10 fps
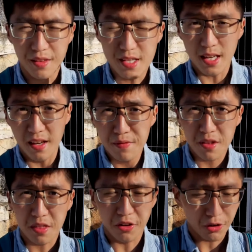This
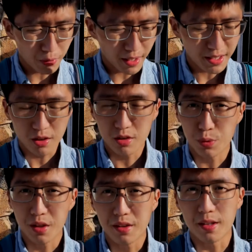amphitheater right here is
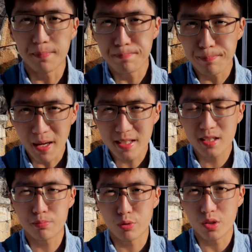one of the
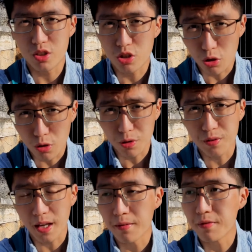best preserved
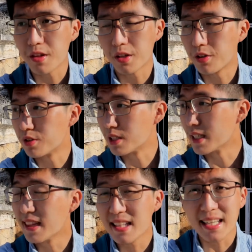amphitheaters
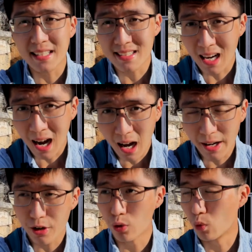in the
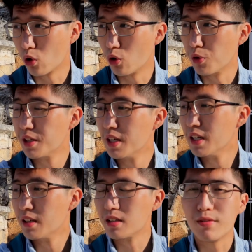entire world,
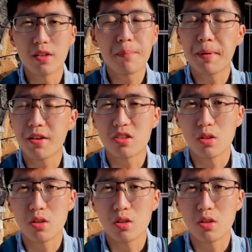even compared to